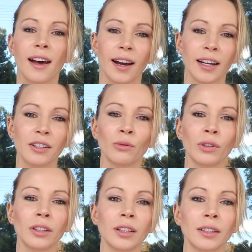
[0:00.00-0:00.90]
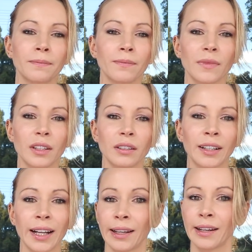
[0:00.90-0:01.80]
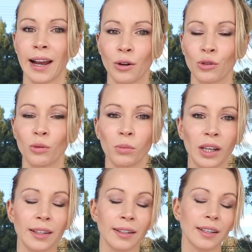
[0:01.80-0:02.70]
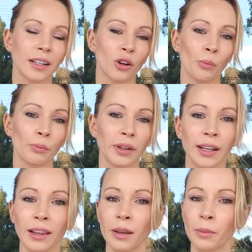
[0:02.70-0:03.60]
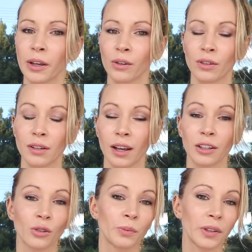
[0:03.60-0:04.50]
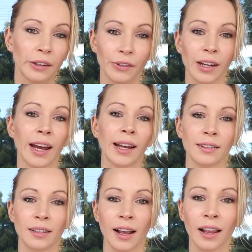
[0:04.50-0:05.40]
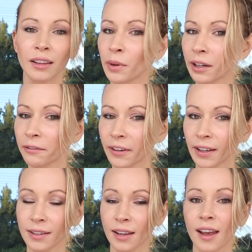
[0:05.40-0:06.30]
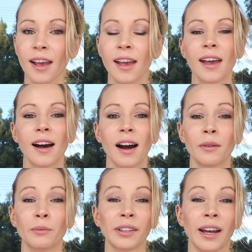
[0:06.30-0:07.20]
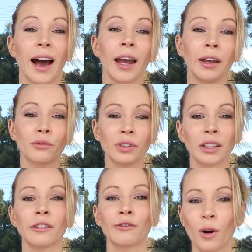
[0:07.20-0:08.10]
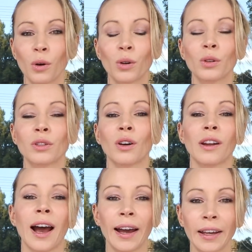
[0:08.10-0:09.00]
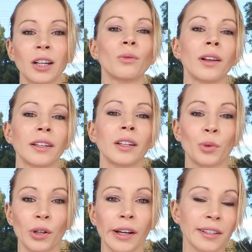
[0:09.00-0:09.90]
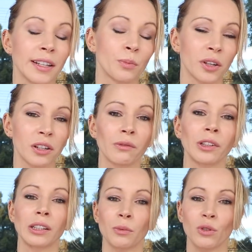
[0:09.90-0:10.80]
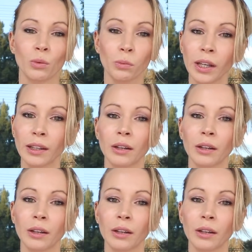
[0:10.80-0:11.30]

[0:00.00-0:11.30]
I don't want to cut out meat and dairy completely because I do believe it has health benefits, but I really focus on high quality products, especially when it comes to meat.